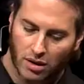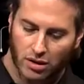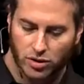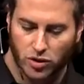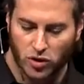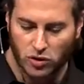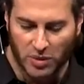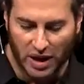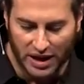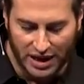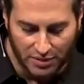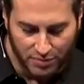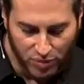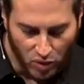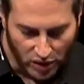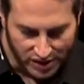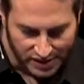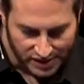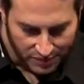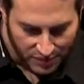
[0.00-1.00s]
Choose my
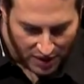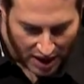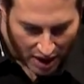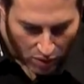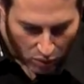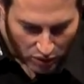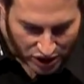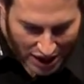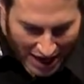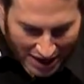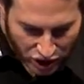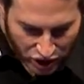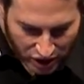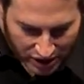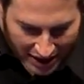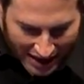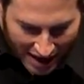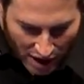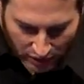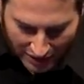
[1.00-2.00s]
endpoints, which actually
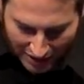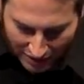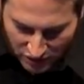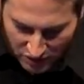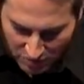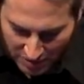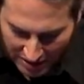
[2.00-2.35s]
now gives